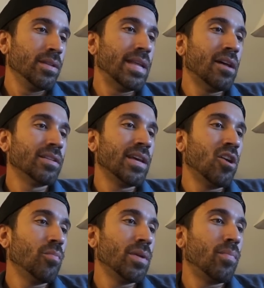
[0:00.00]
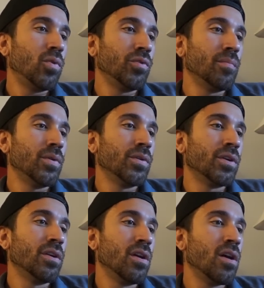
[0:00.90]
Down to help me pull the
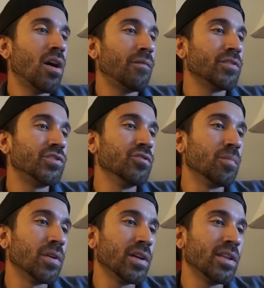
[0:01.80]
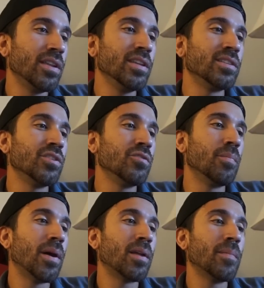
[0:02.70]
motor off the Supra. Needs a new
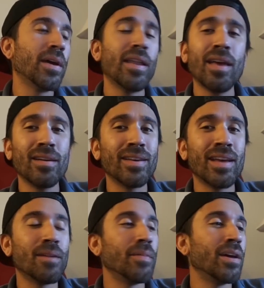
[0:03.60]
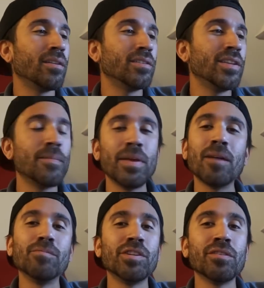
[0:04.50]
bottom end. Hell yeah, I'm down. Hit me
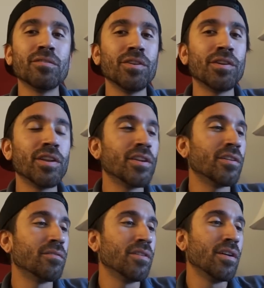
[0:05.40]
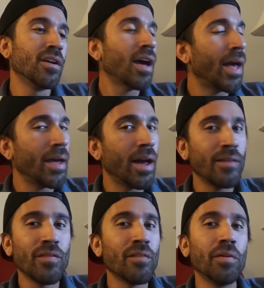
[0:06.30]
up, Gio. You already know.
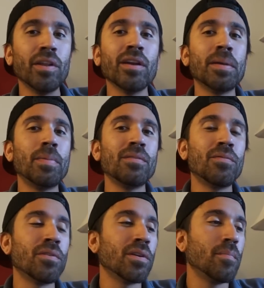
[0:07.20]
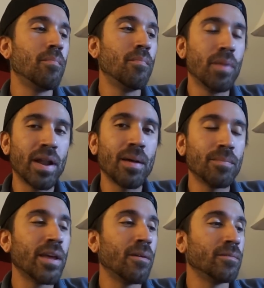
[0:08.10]
I've never done it before, but I'm
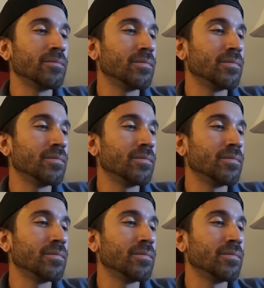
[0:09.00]
down.